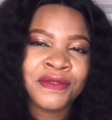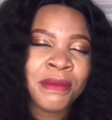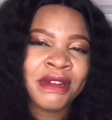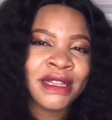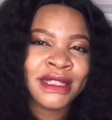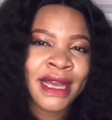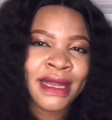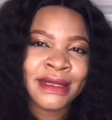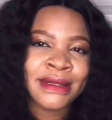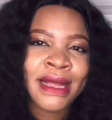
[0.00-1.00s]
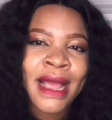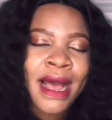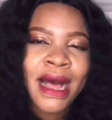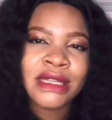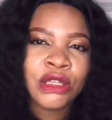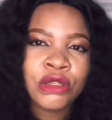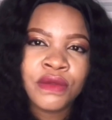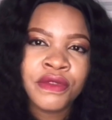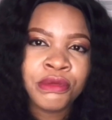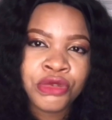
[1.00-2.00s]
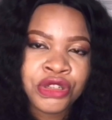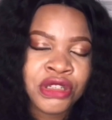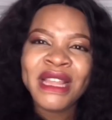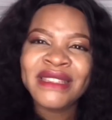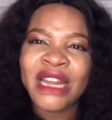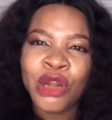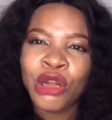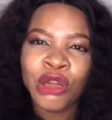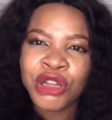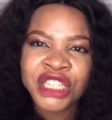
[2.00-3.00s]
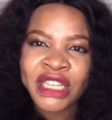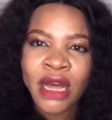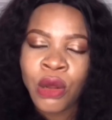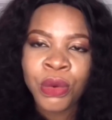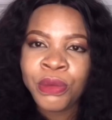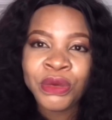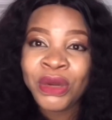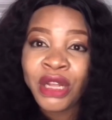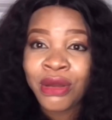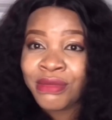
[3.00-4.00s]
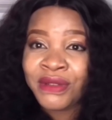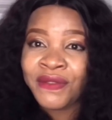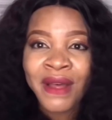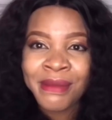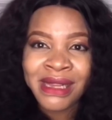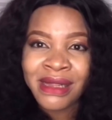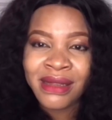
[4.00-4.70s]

Family ties has a lot of emotion. Things are not logical when it comes to family.